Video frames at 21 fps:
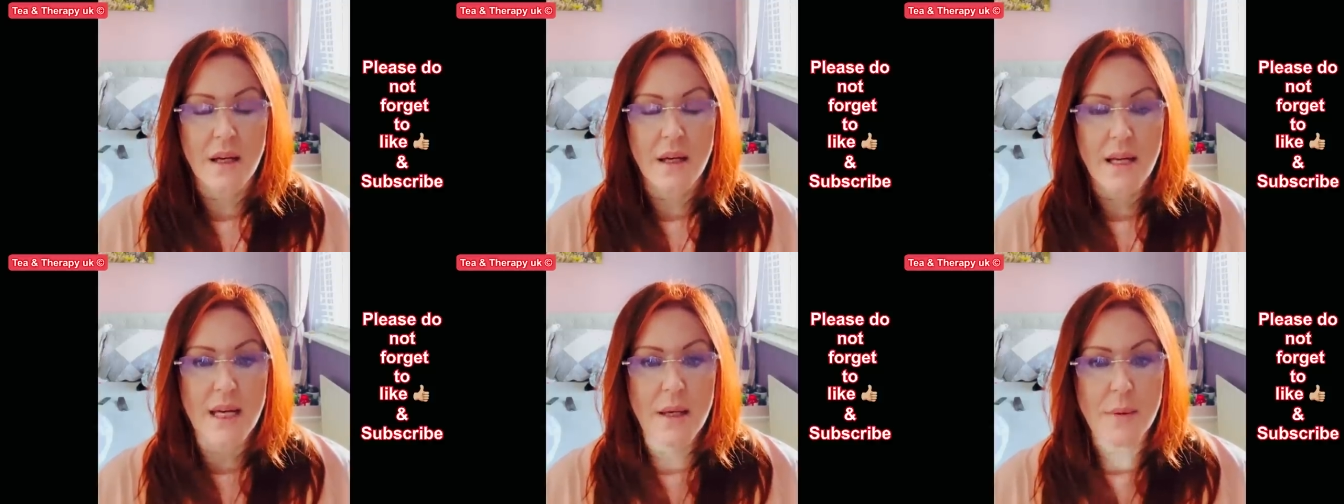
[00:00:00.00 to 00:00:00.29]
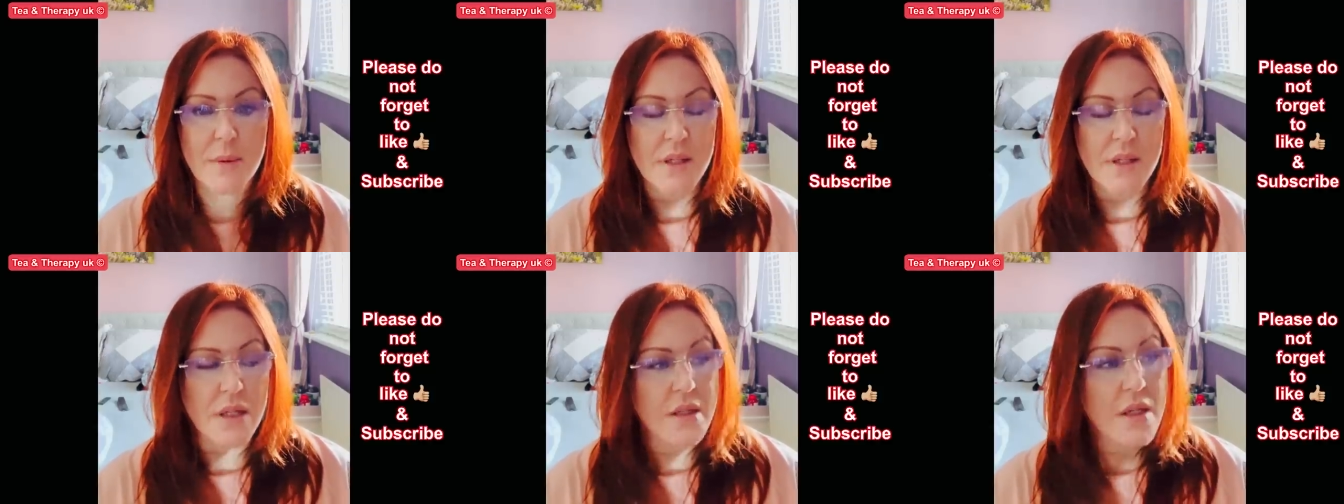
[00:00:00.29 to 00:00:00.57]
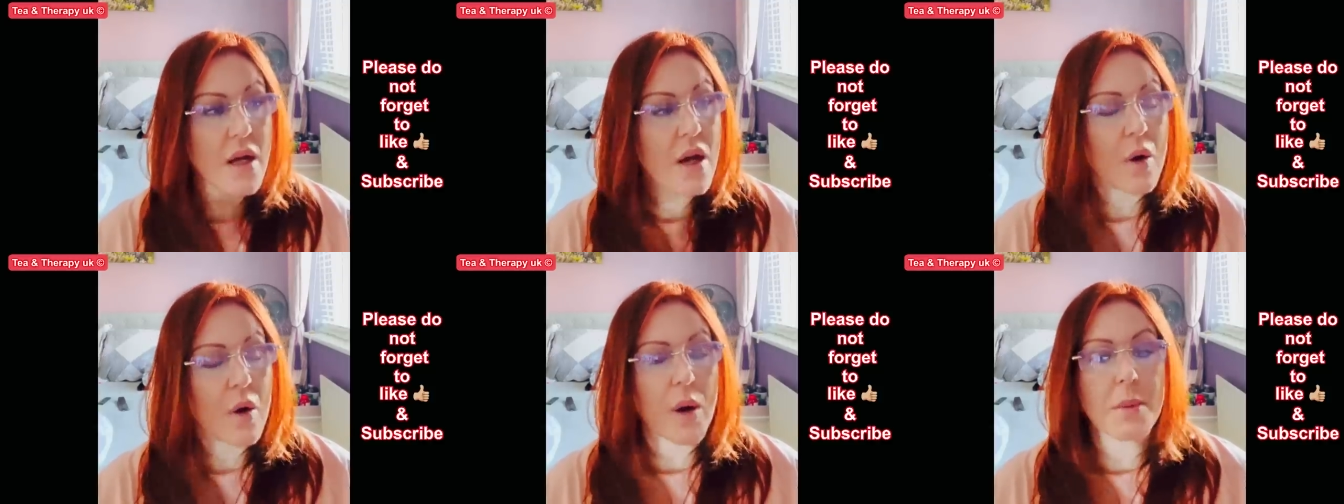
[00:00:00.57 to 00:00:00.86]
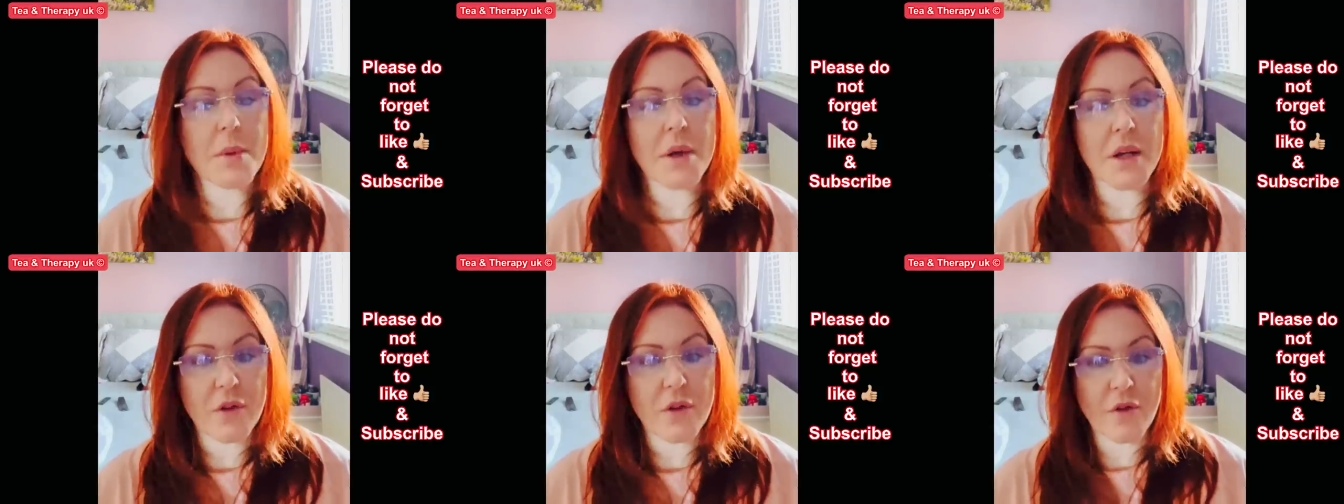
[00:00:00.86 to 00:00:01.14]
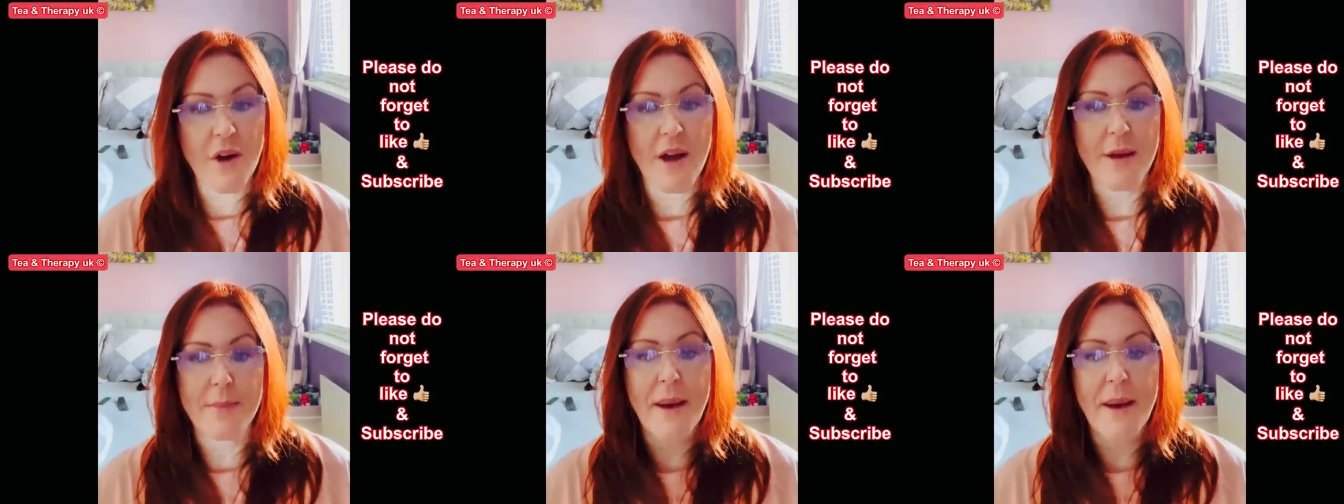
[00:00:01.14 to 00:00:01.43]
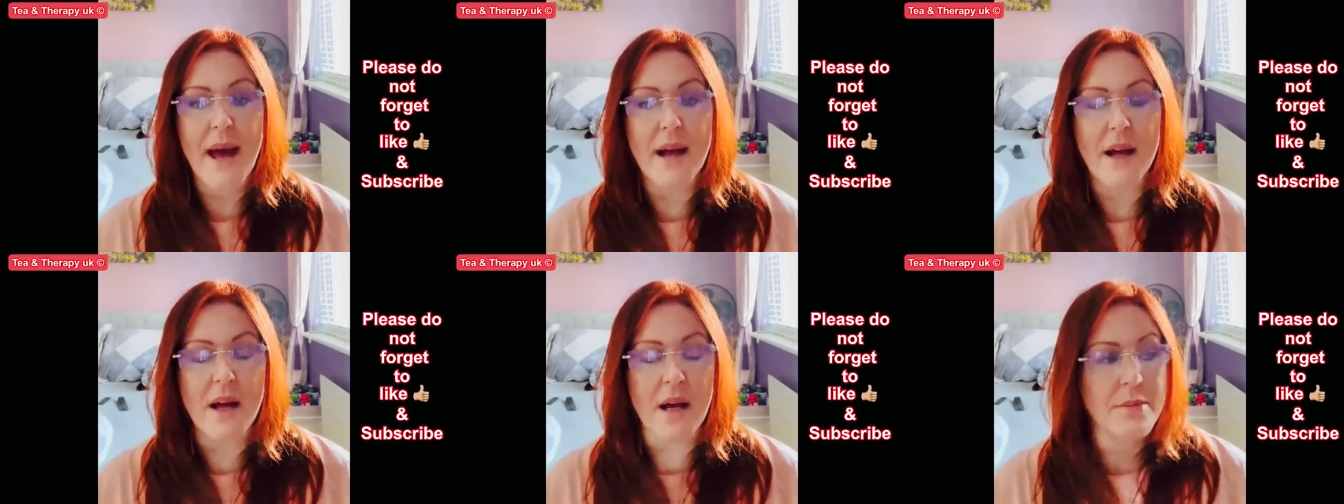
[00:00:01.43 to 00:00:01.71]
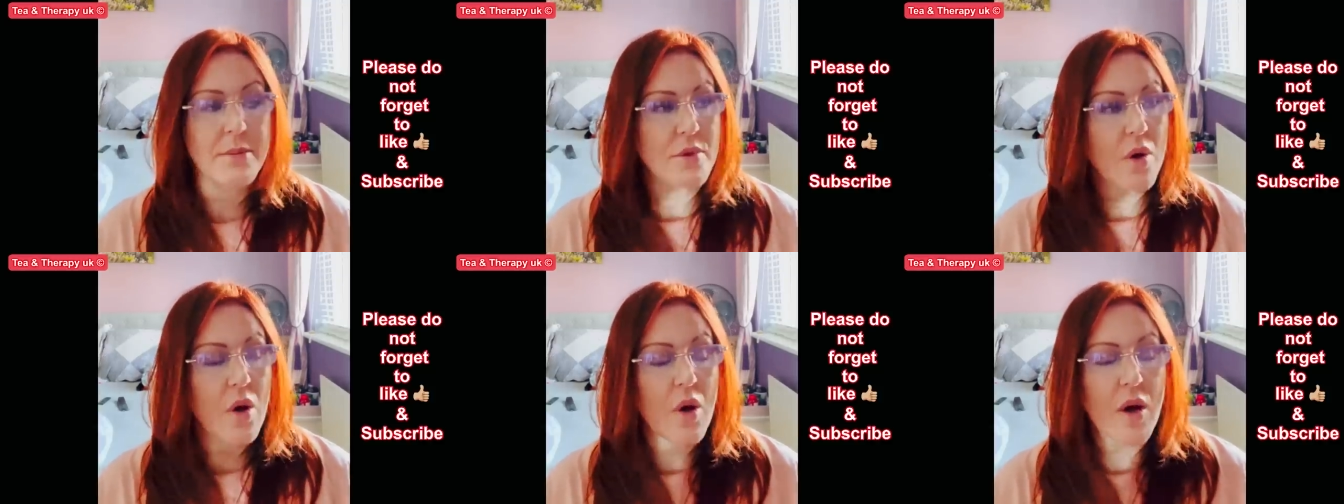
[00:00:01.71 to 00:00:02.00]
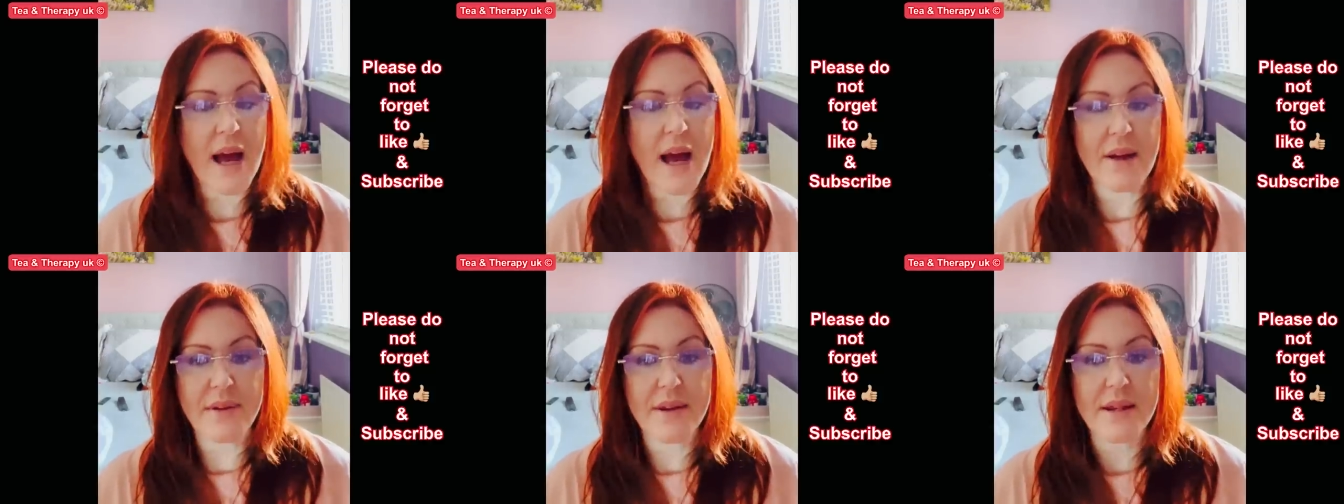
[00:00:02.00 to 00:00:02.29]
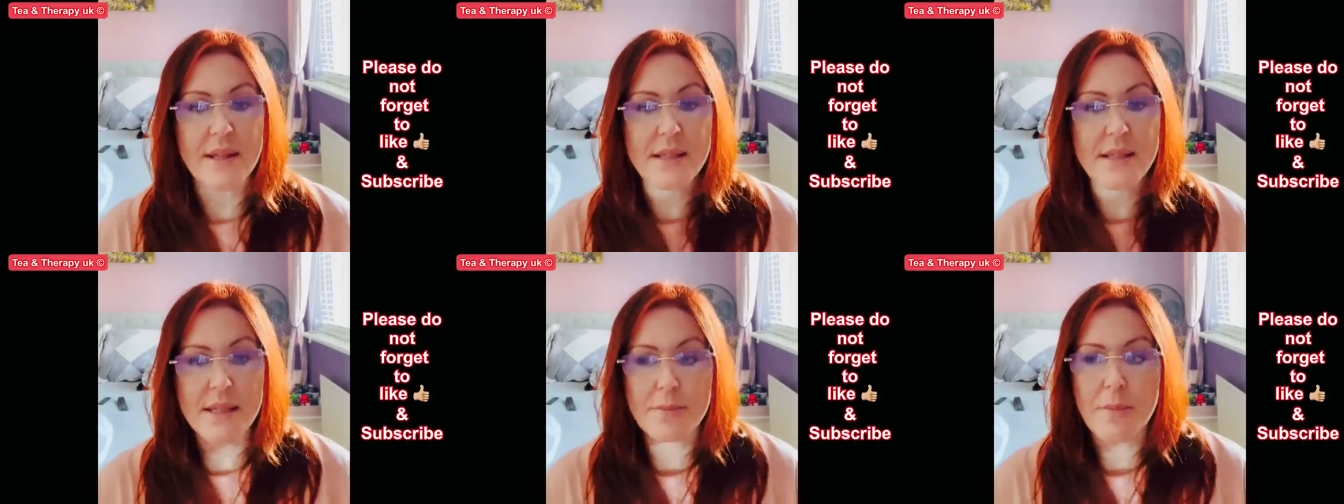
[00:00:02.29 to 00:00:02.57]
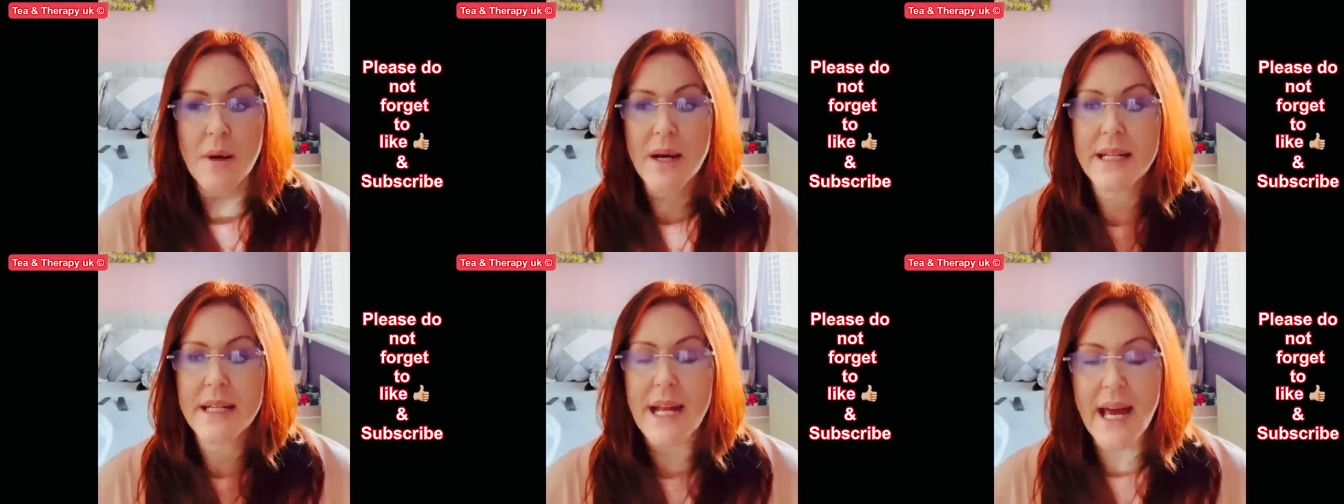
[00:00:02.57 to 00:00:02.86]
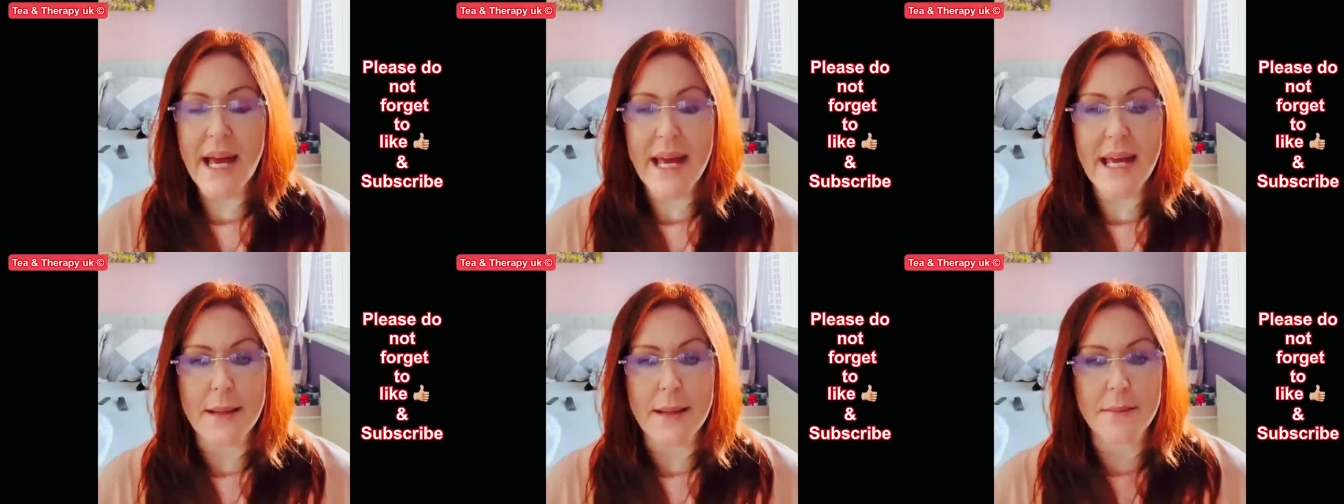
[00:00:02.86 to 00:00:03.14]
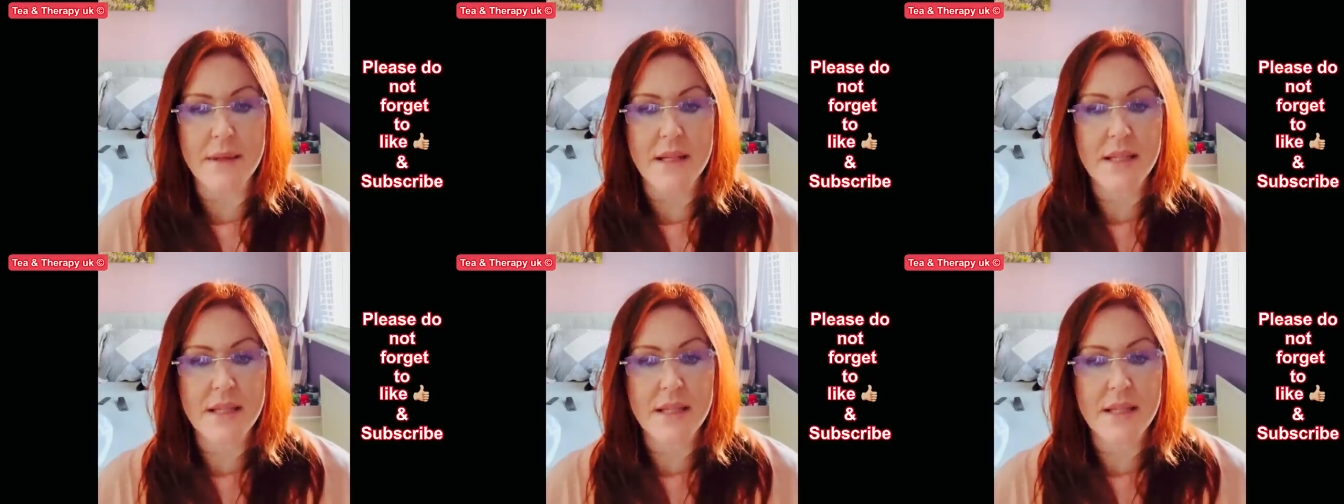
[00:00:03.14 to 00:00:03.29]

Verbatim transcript: He was like, no, I'm going to fight back. I'm not having, this is my name.